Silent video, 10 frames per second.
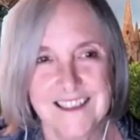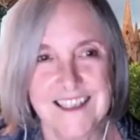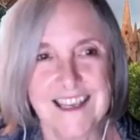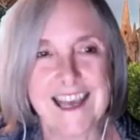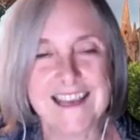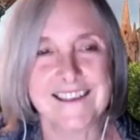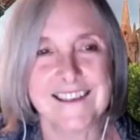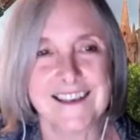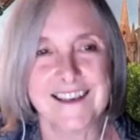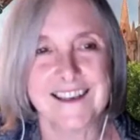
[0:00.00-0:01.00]
and
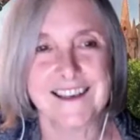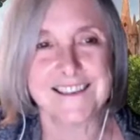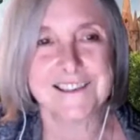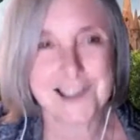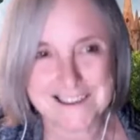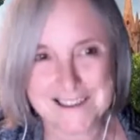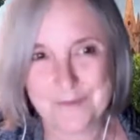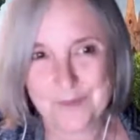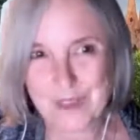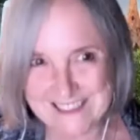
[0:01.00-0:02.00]
taught
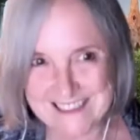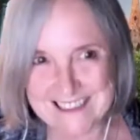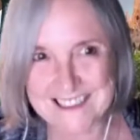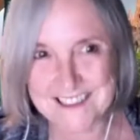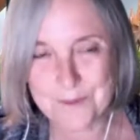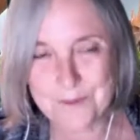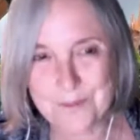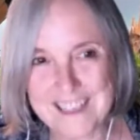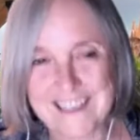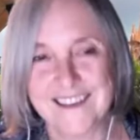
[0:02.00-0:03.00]
them what it is to
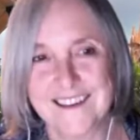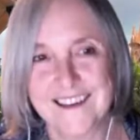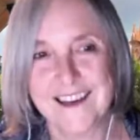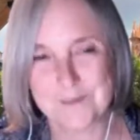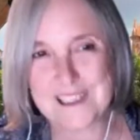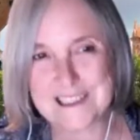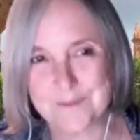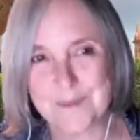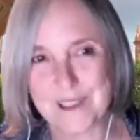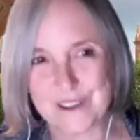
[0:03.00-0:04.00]
be a peace
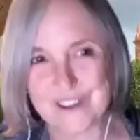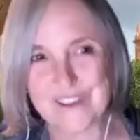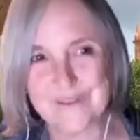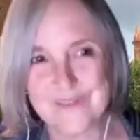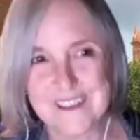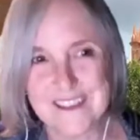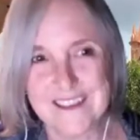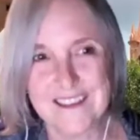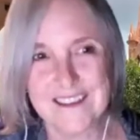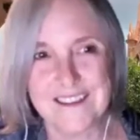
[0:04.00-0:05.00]
builder.
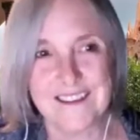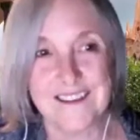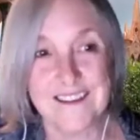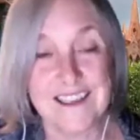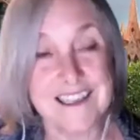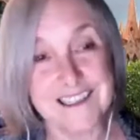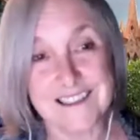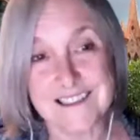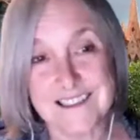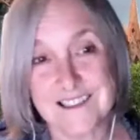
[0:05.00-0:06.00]
He
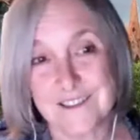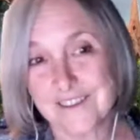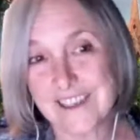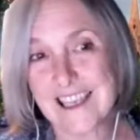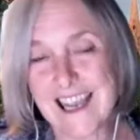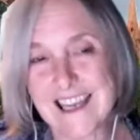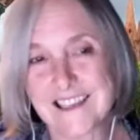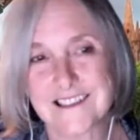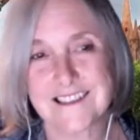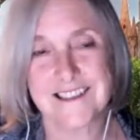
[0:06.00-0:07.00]
is serving
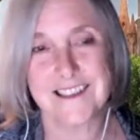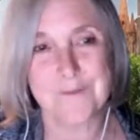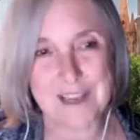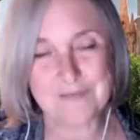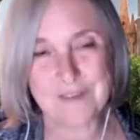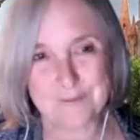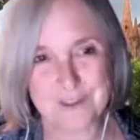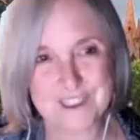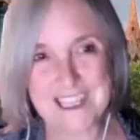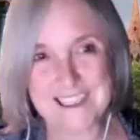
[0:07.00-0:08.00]
as the main
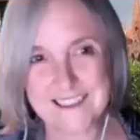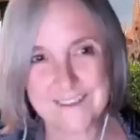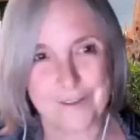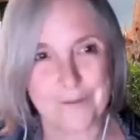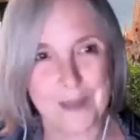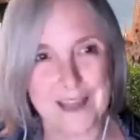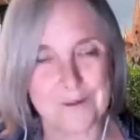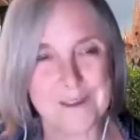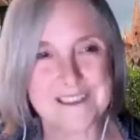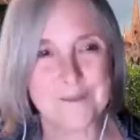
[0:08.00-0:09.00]
representative of
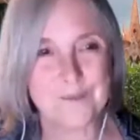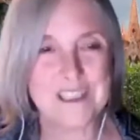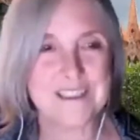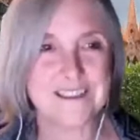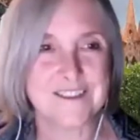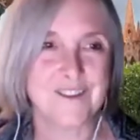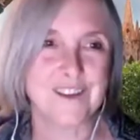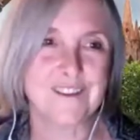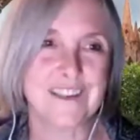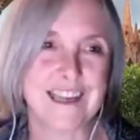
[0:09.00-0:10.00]
Pathways to Peace to the
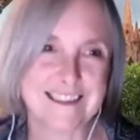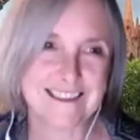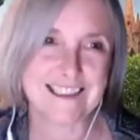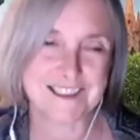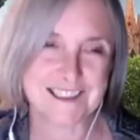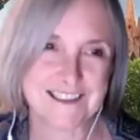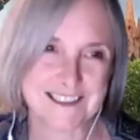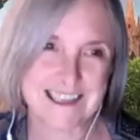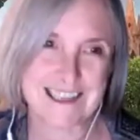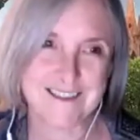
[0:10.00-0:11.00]
United Nations
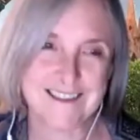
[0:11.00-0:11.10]
now,